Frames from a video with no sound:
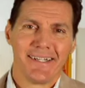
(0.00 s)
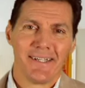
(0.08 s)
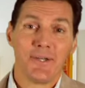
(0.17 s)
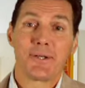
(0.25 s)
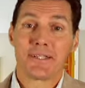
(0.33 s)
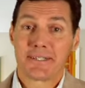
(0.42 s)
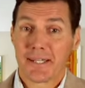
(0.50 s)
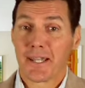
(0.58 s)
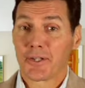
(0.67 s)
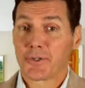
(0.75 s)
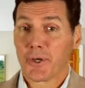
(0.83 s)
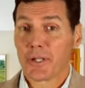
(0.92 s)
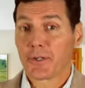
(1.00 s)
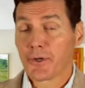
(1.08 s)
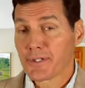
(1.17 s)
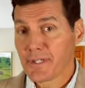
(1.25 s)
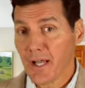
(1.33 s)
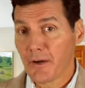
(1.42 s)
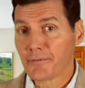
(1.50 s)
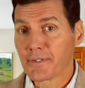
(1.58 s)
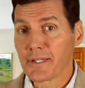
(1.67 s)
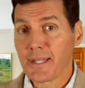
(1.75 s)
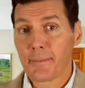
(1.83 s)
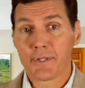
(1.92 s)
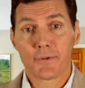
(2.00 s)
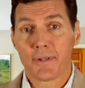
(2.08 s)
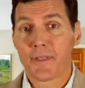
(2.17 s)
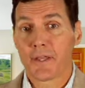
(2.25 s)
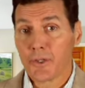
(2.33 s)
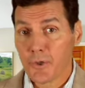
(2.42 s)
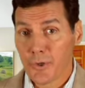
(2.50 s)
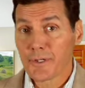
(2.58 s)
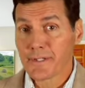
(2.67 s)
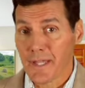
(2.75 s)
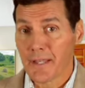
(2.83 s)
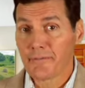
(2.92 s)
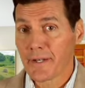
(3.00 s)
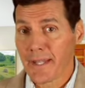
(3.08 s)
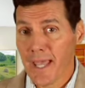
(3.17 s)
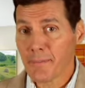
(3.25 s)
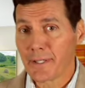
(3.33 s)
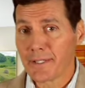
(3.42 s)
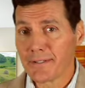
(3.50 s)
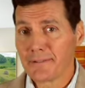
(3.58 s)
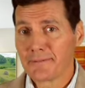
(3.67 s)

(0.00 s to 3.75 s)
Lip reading: You can sit on the toilet yourself to demonstrate that you're safe and happy.